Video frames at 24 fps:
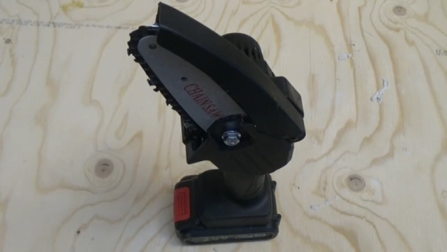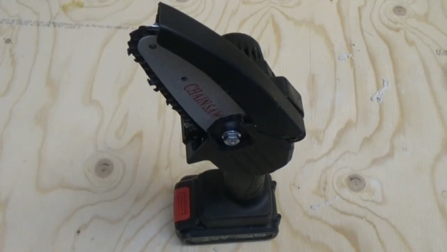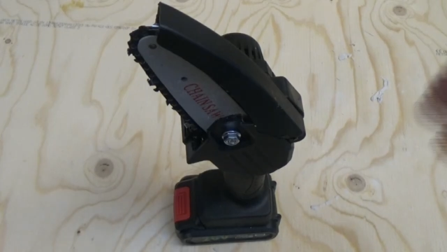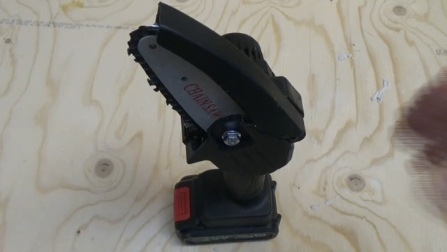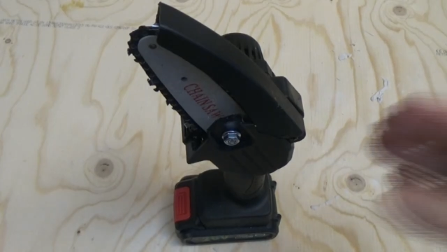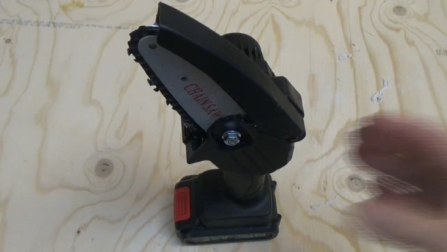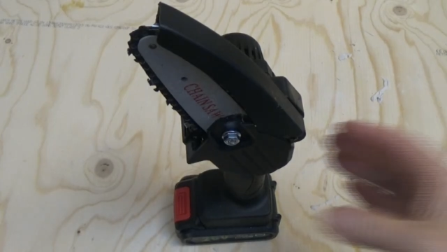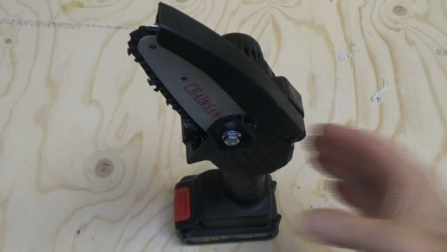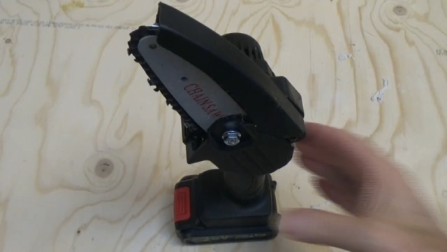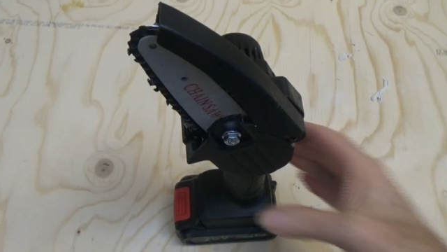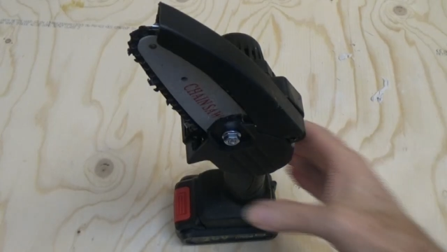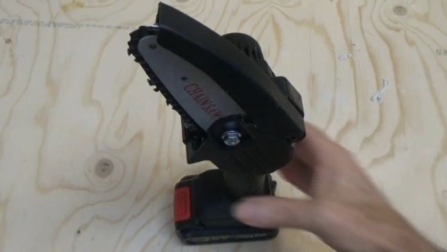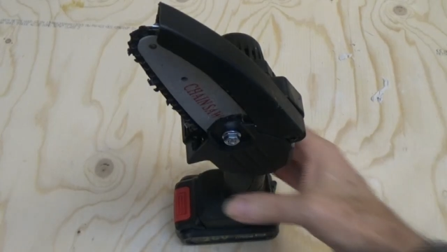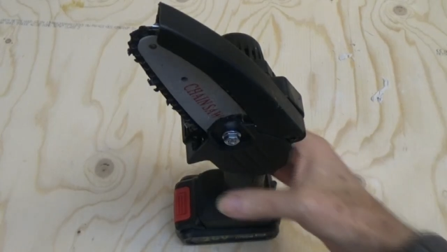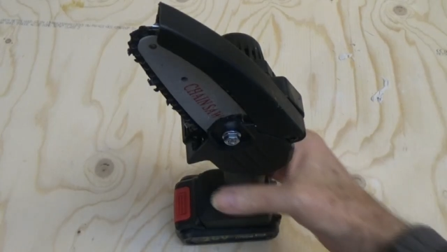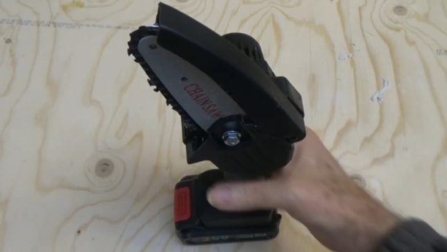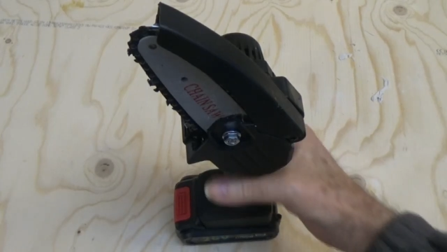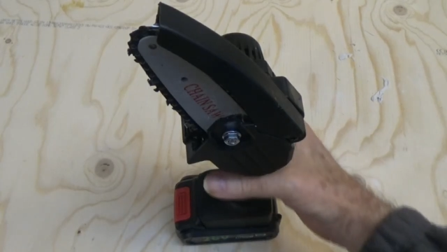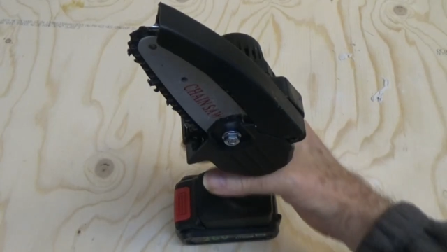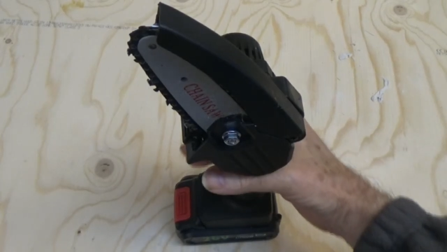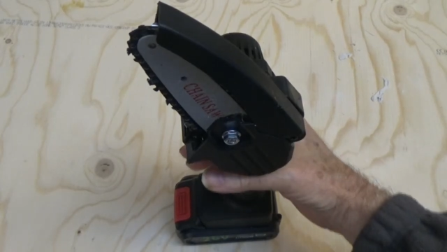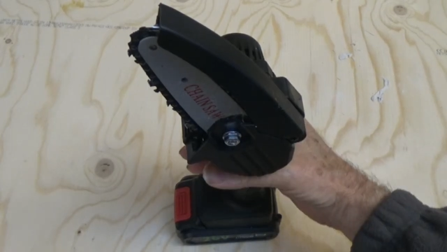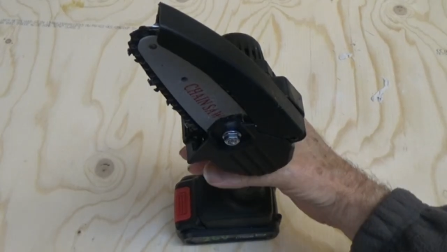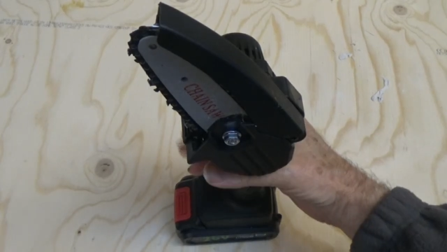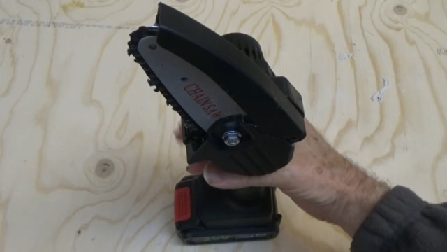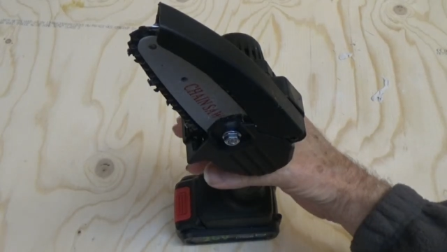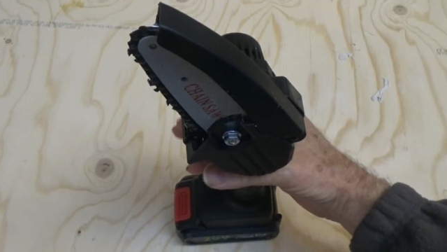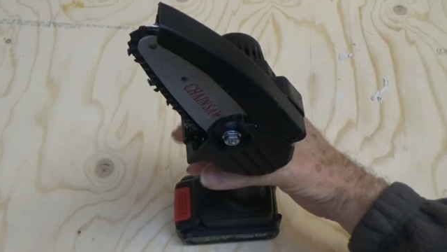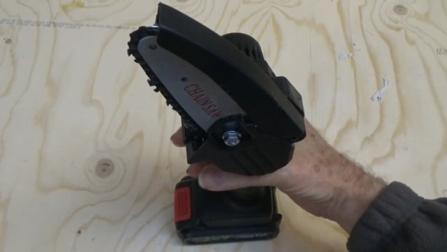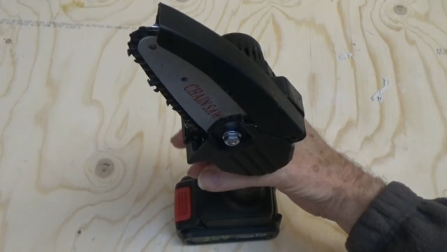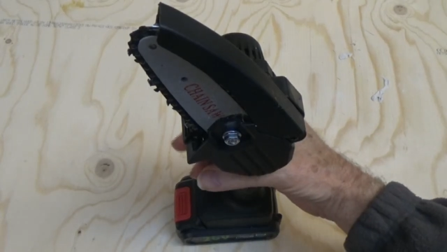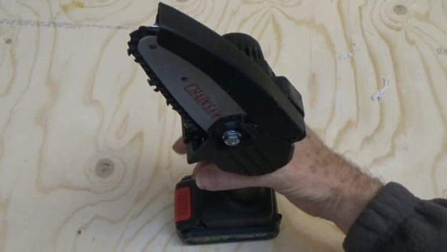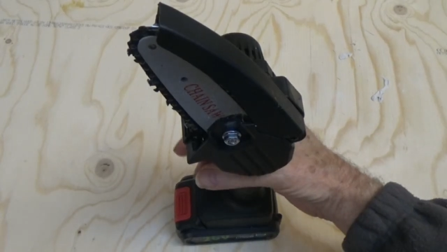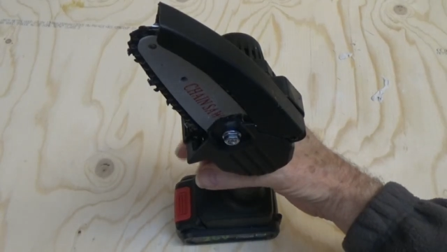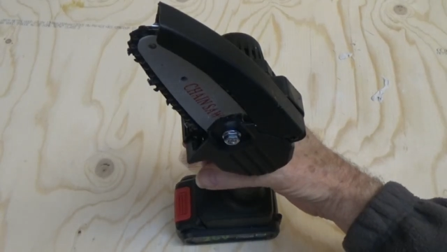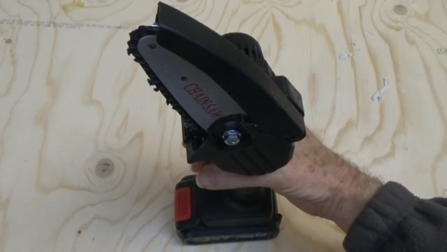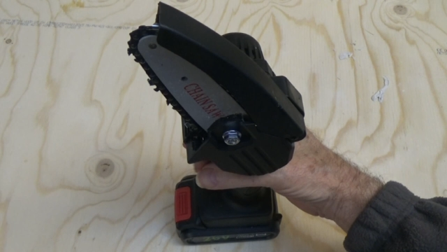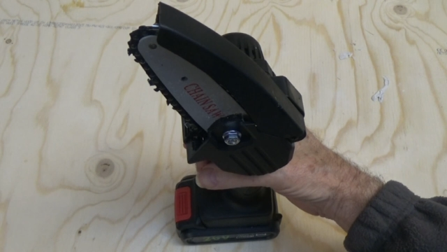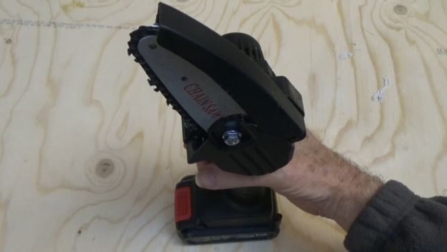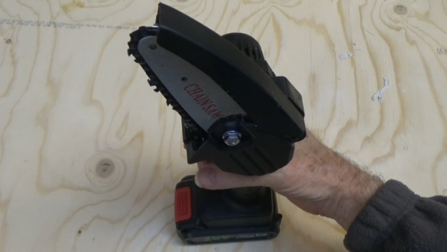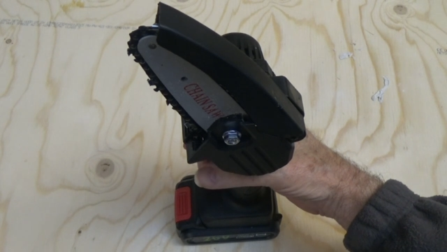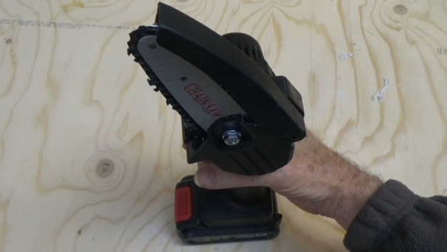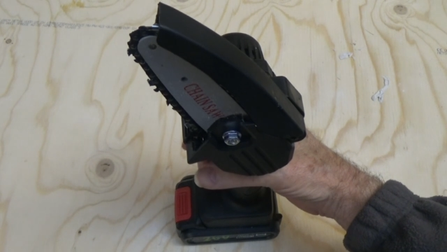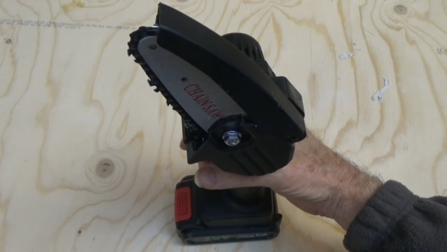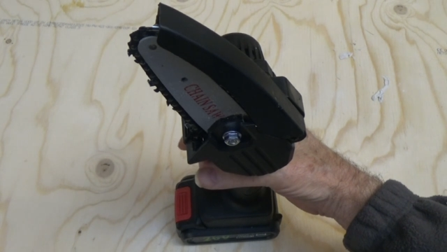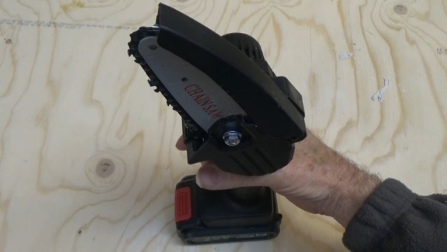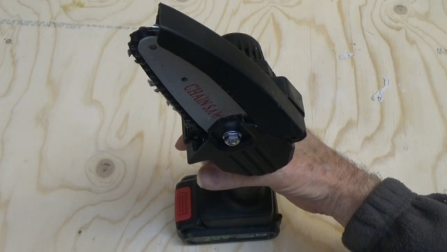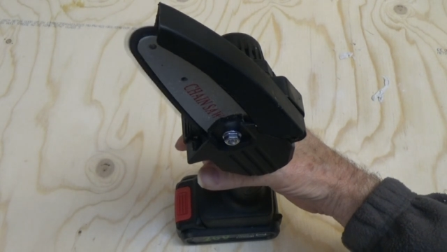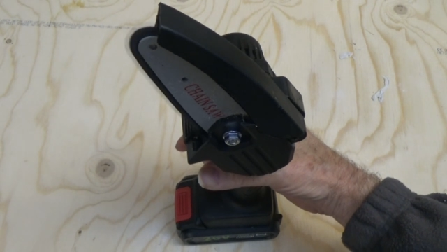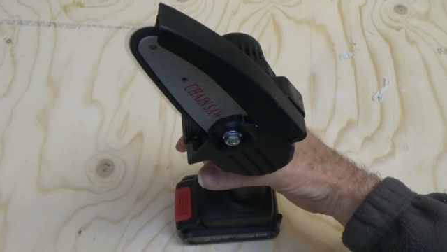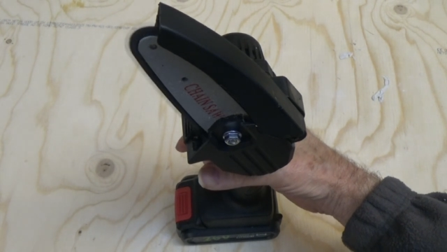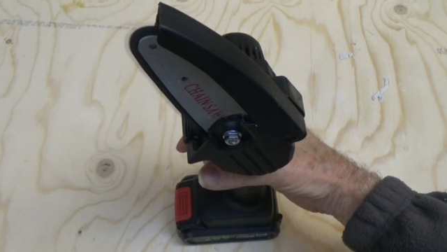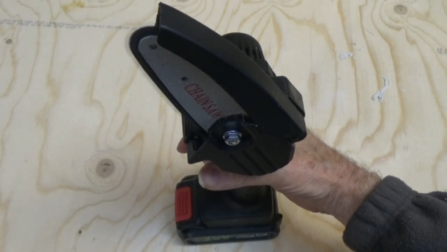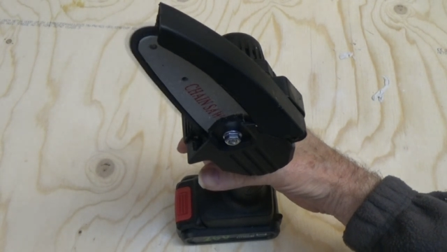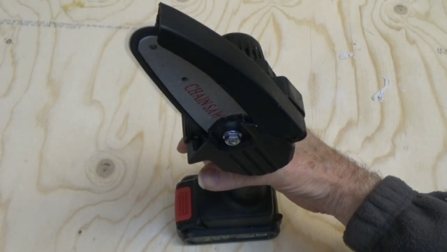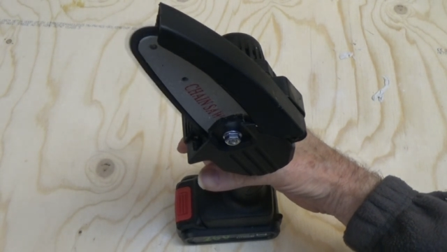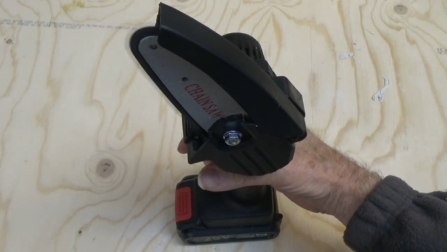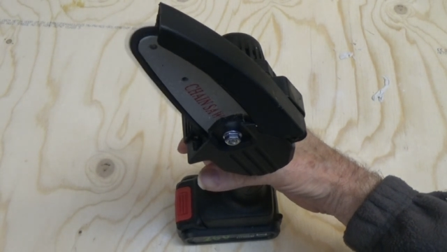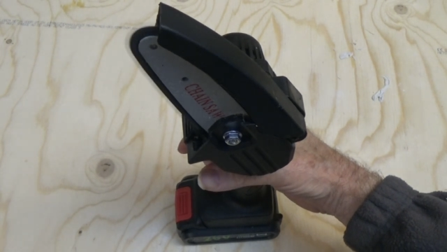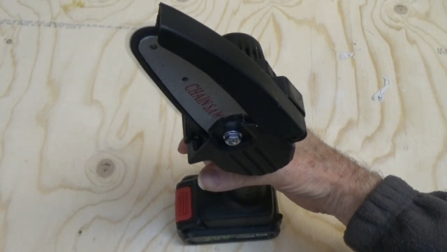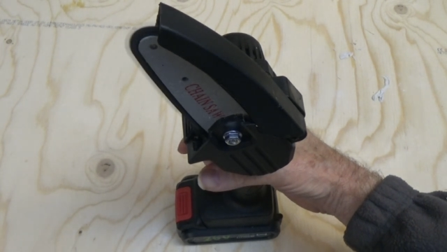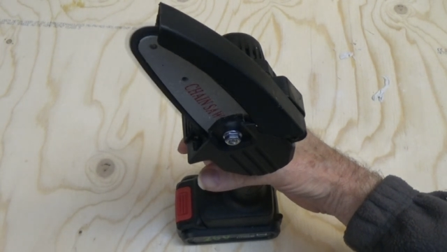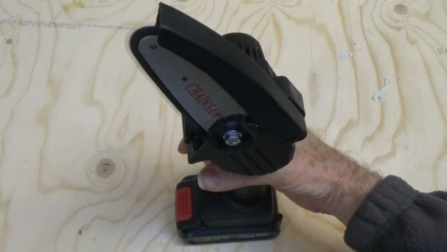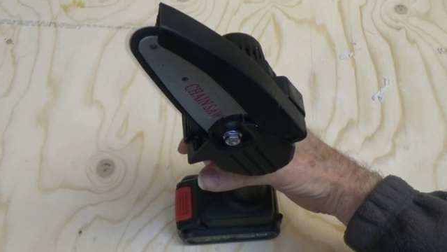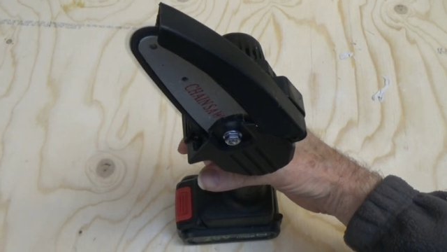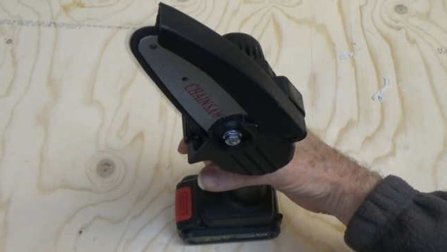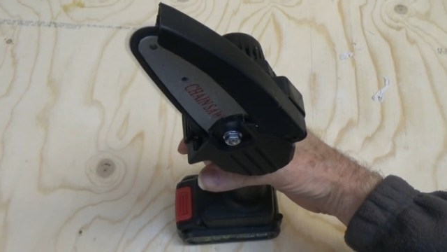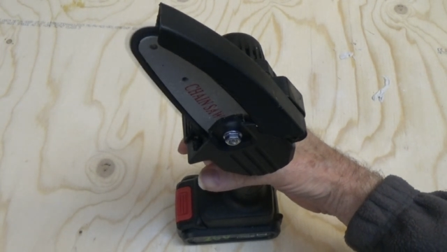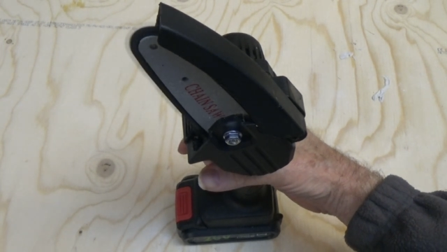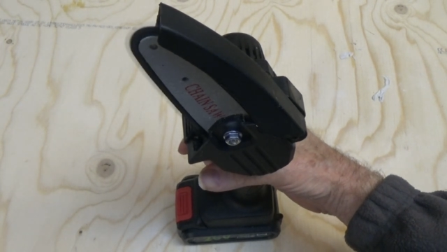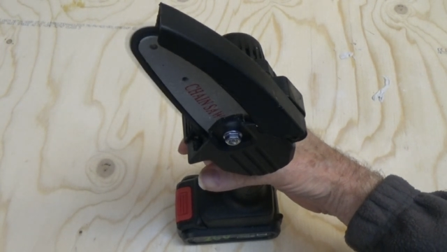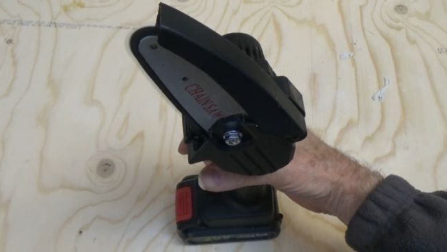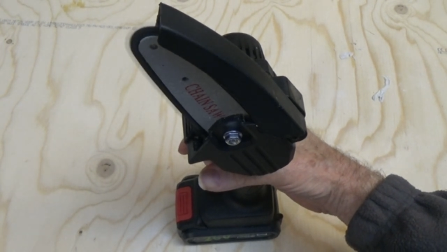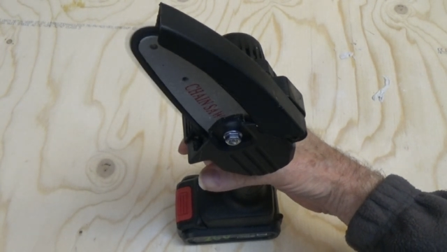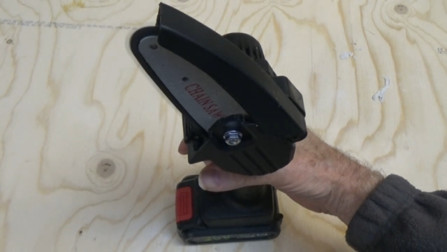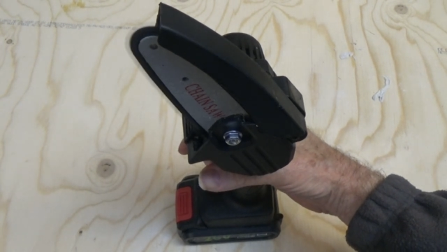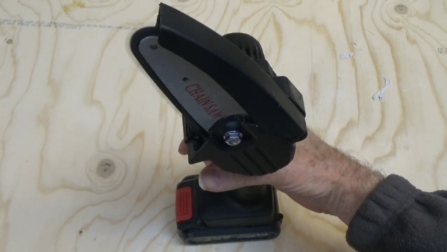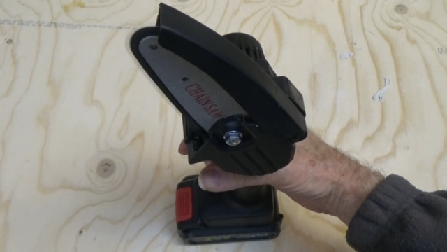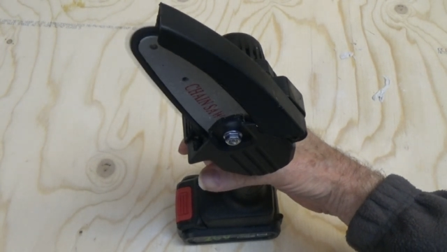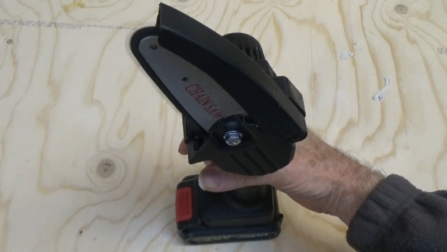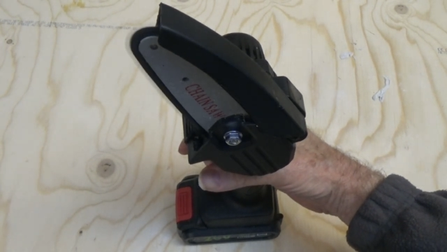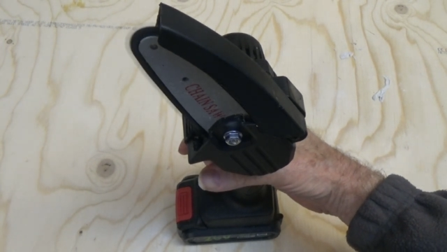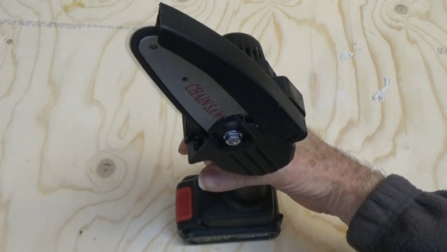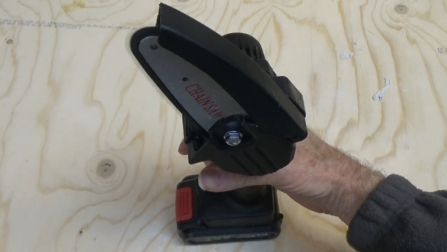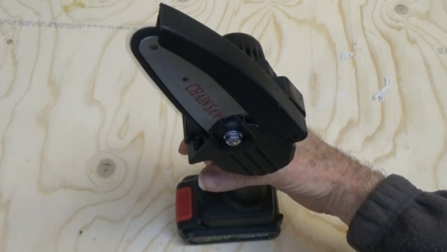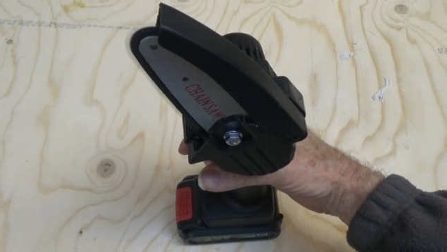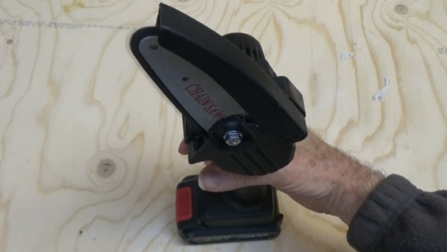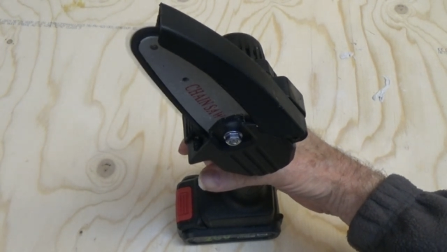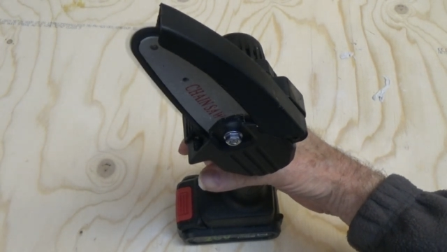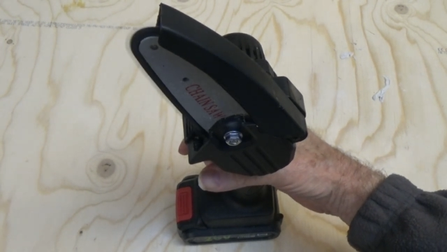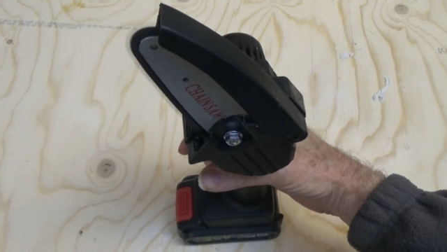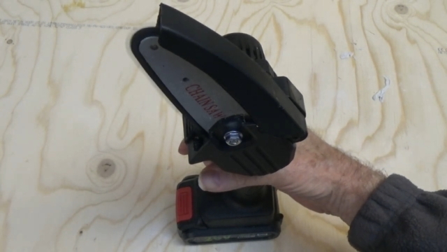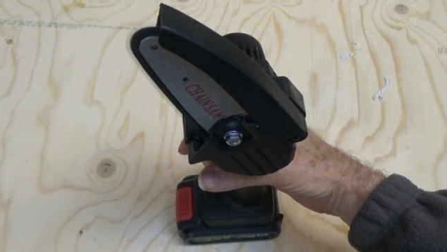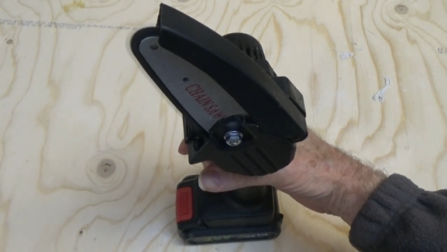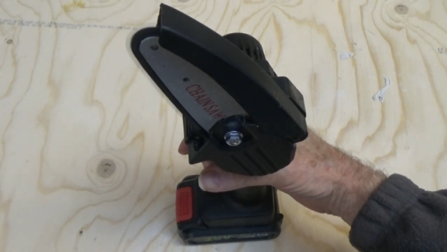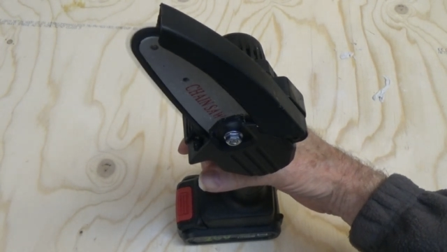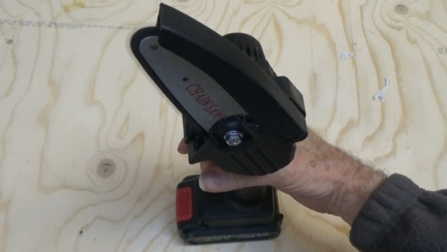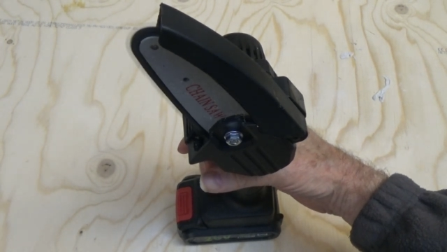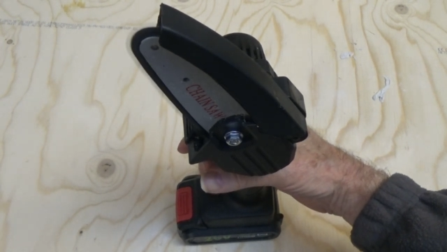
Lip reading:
[unreadable: no face in view]